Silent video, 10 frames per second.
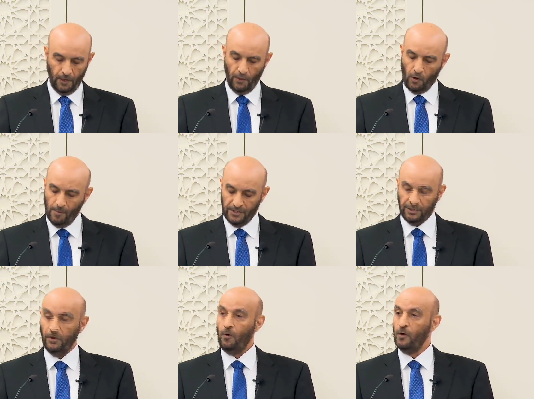The
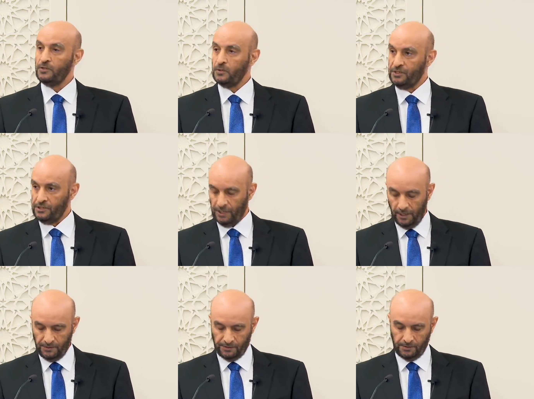Commission also
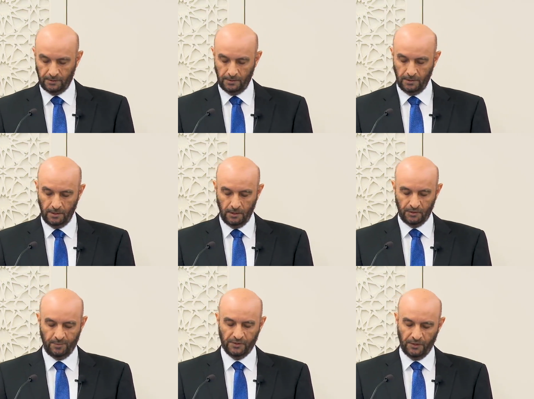suggests
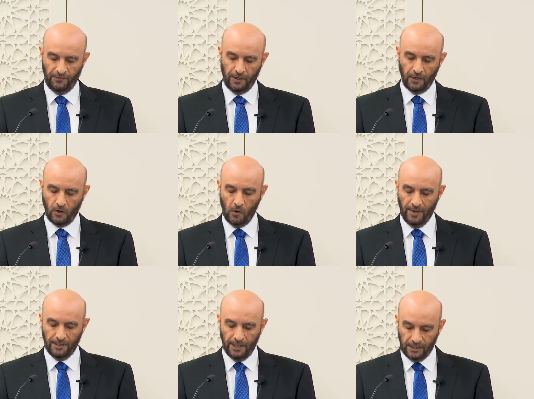specific
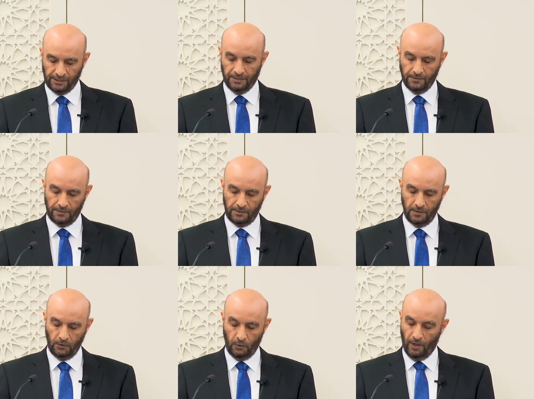recommendations
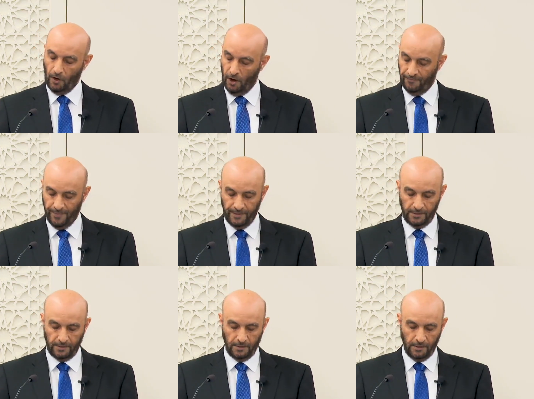to the
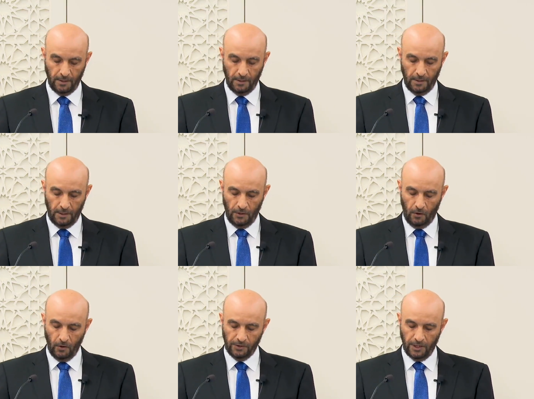government in
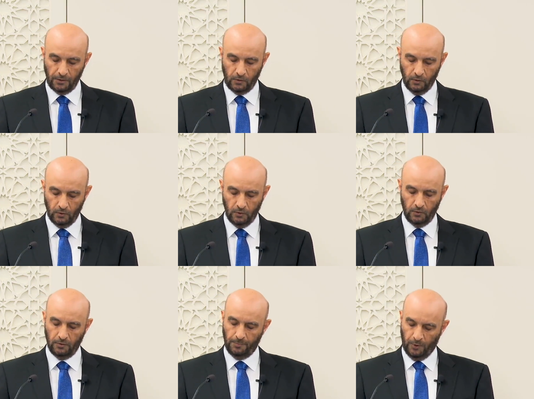order
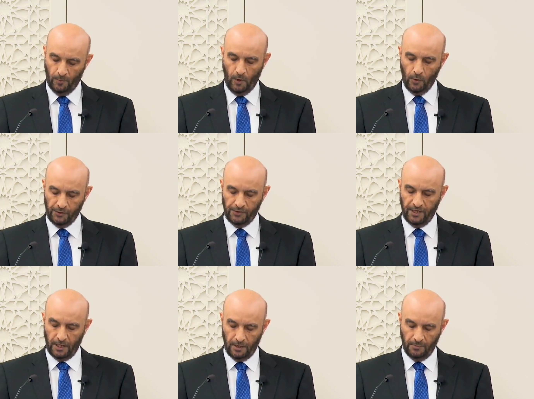to promote
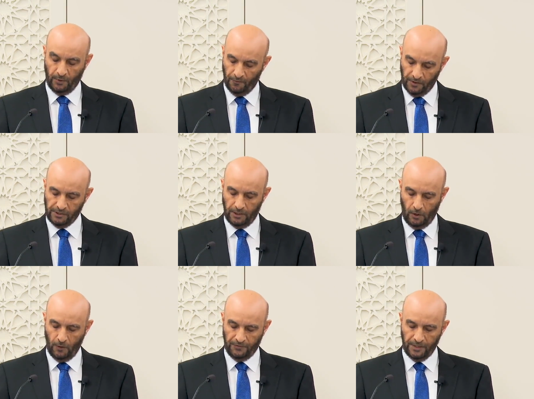the provision
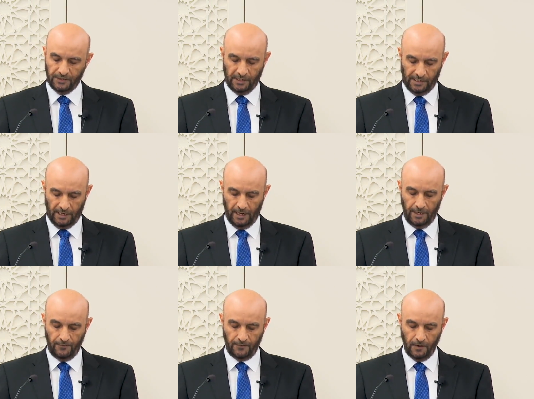of decent
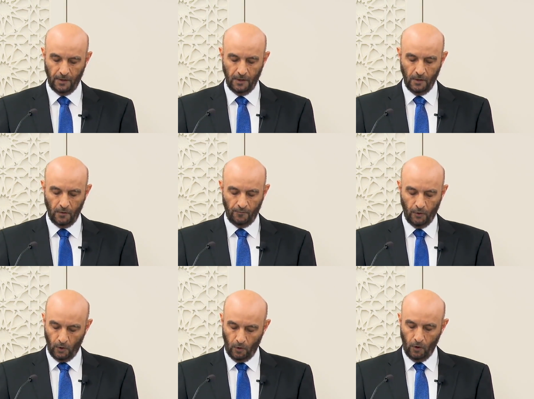life
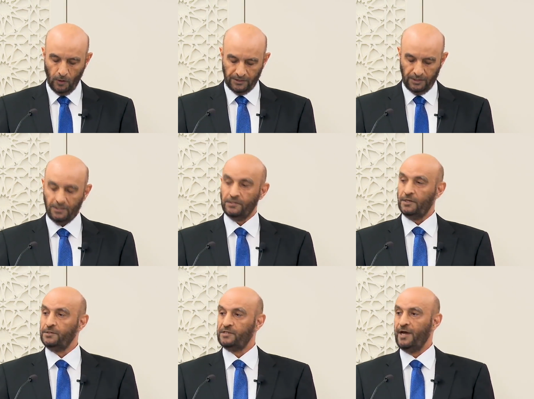for all
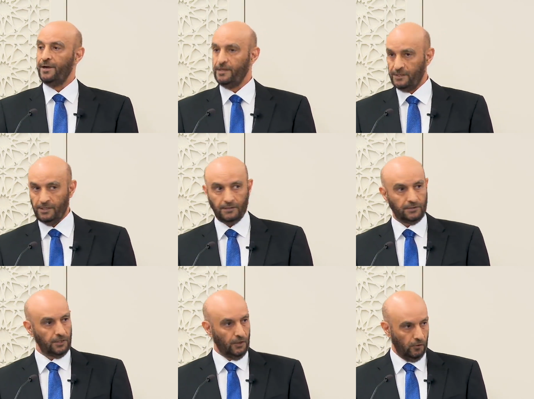citizens and
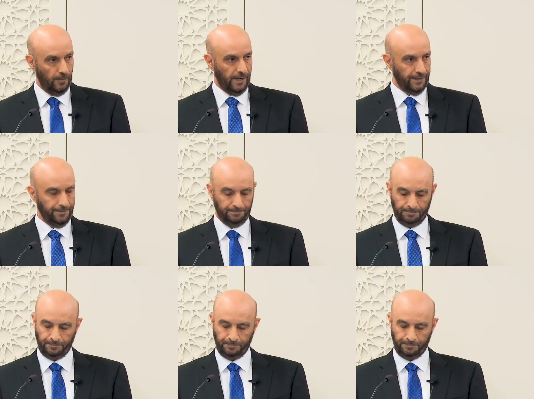residents in Oman.